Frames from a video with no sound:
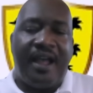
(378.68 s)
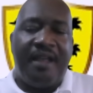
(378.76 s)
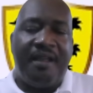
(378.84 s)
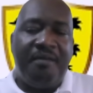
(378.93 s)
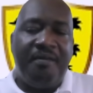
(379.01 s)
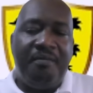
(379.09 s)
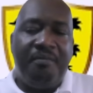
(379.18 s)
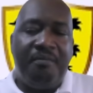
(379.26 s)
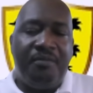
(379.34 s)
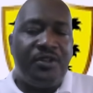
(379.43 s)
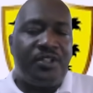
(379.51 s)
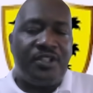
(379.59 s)
I
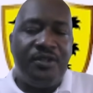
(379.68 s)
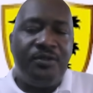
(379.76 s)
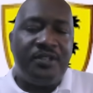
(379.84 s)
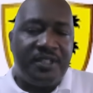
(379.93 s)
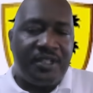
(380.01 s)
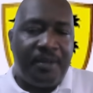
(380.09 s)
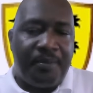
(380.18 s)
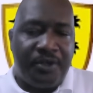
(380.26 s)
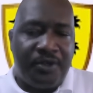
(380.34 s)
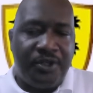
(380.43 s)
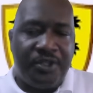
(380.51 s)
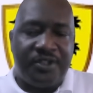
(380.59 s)
must use this
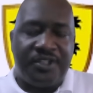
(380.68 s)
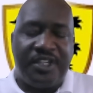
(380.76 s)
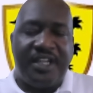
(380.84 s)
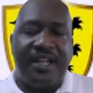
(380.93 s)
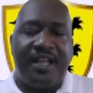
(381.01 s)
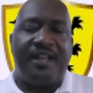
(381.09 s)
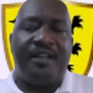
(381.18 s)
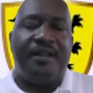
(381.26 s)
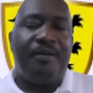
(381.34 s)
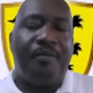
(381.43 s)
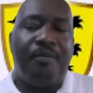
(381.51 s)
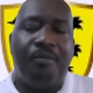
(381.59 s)
opportunity to say that
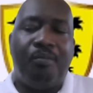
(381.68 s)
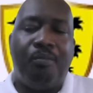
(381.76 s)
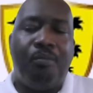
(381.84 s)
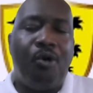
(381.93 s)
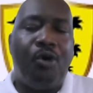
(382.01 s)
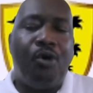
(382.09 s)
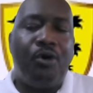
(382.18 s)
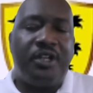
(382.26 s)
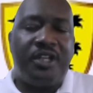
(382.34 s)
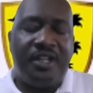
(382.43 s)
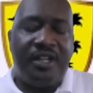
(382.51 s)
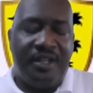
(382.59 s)

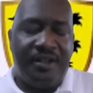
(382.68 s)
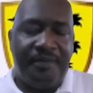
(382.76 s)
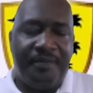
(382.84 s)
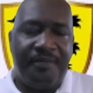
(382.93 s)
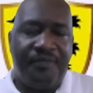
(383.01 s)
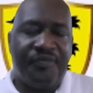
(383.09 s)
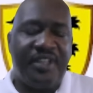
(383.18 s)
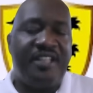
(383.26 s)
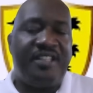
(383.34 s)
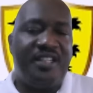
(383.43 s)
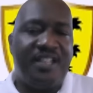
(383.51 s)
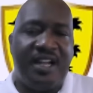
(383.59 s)
both
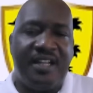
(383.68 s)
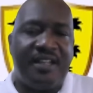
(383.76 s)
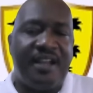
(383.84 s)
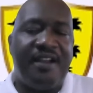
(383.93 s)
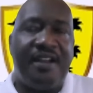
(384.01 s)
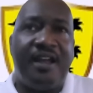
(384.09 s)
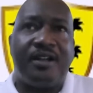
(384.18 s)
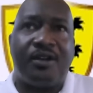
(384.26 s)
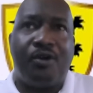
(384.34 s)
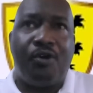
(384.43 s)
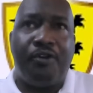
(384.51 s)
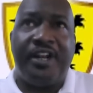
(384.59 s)
decisions are
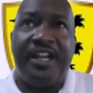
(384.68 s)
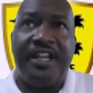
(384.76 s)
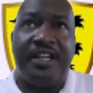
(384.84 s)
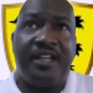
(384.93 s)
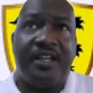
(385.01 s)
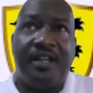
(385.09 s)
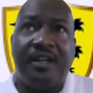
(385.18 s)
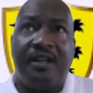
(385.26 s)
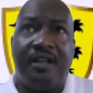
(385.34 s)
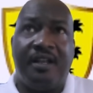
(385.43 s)
not correlated.